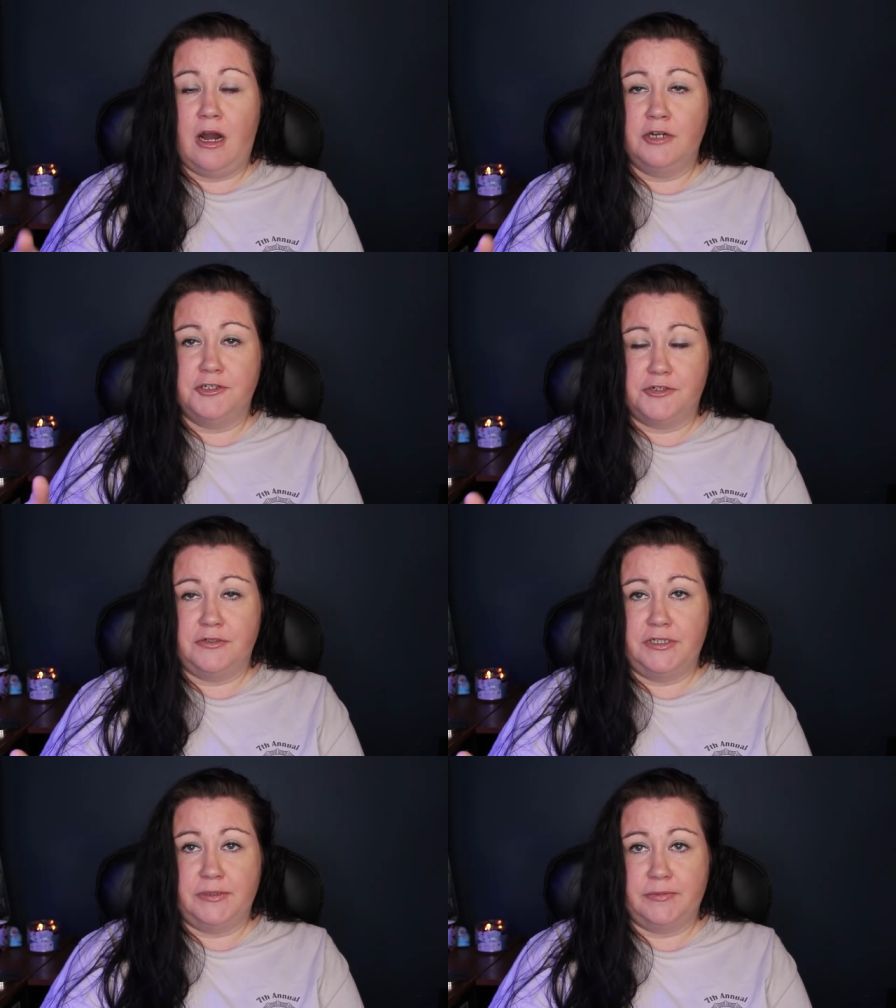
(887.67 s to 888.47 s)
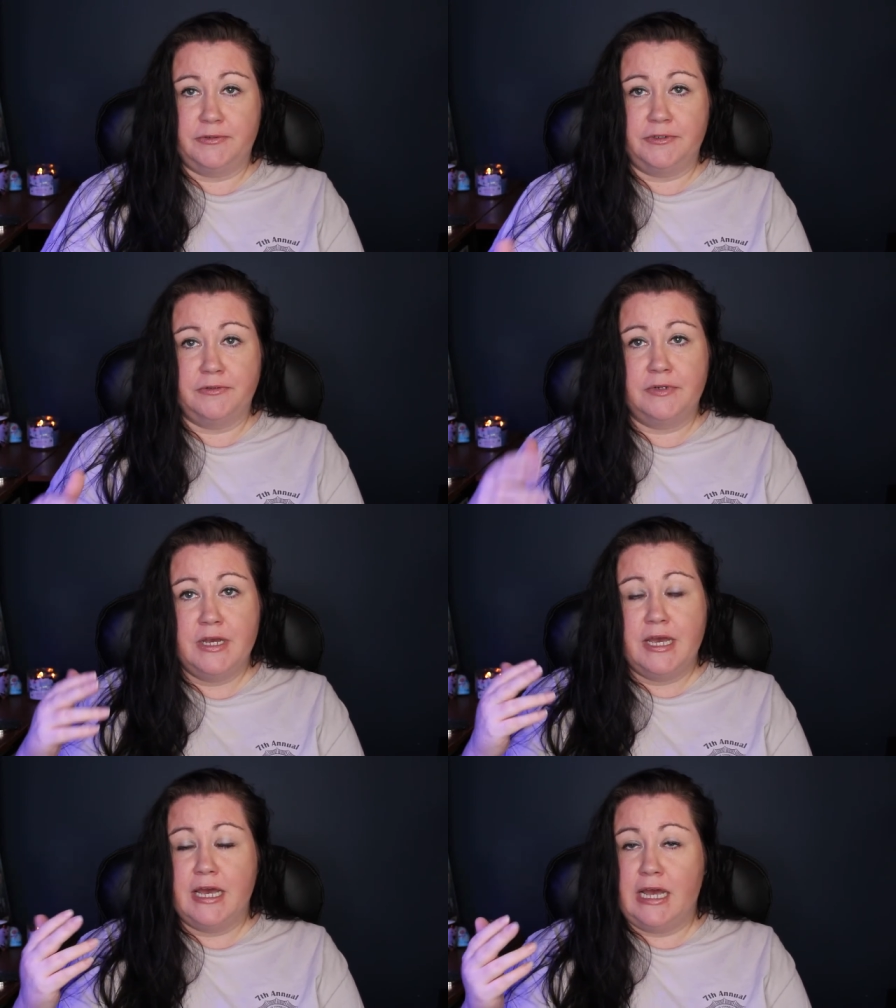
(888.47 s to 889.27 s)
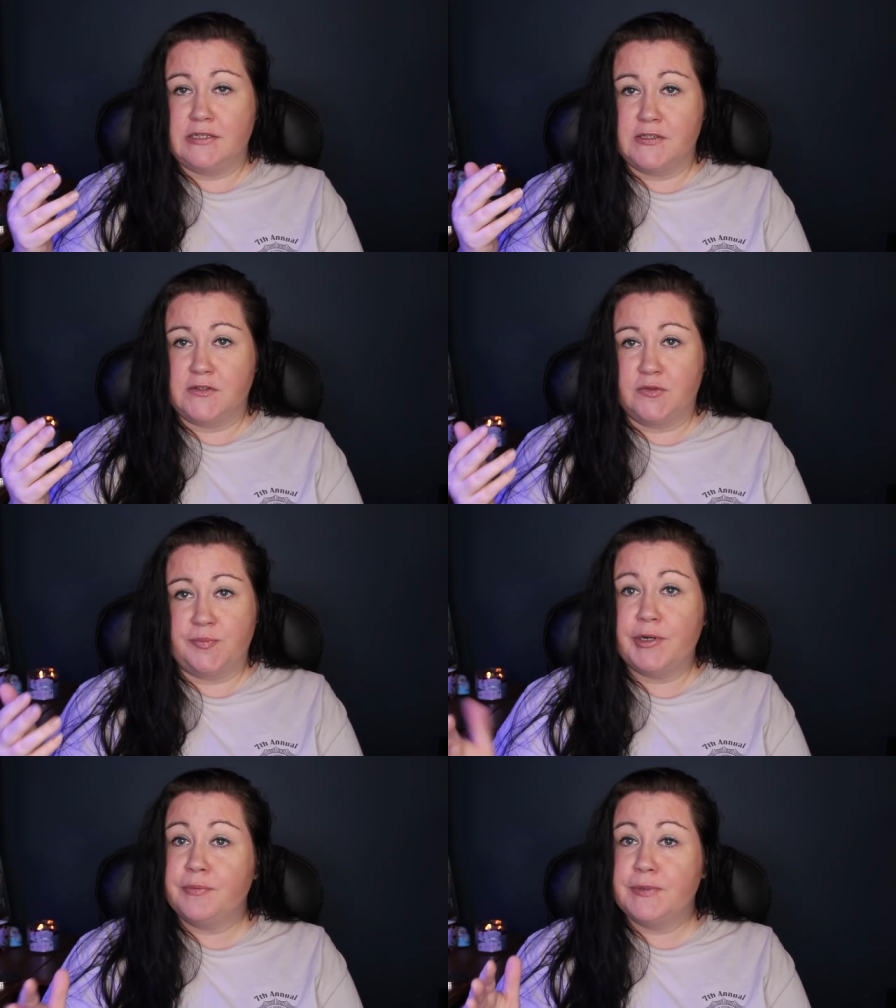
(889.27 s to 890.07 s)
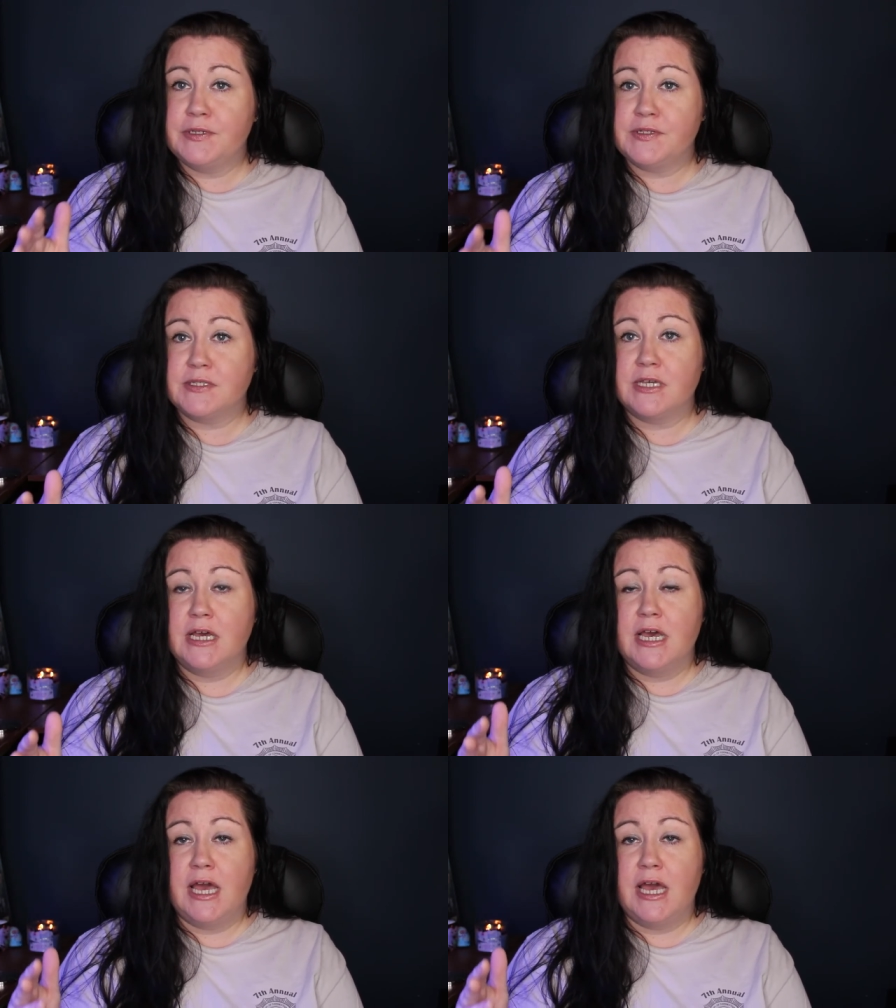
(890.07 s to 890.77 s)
on your cleanup crew. It has its own purpose